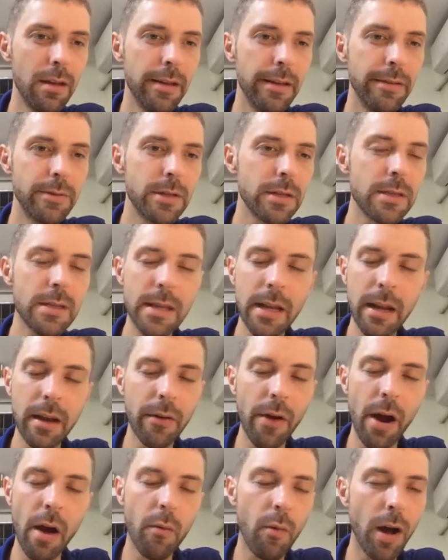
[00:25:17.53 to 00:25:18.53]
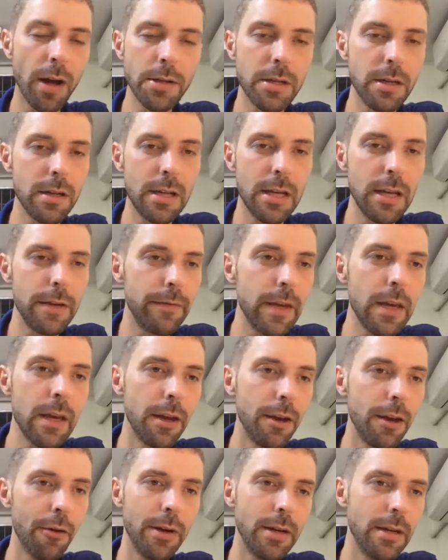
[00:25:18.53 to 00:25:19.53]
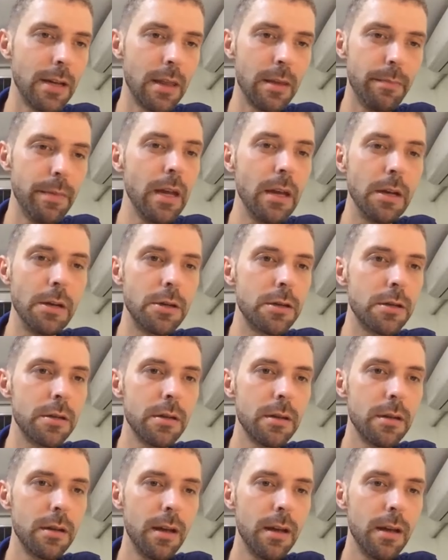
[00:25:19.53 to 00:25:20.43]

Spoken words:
He was just sitting around watching TV and going to the beach.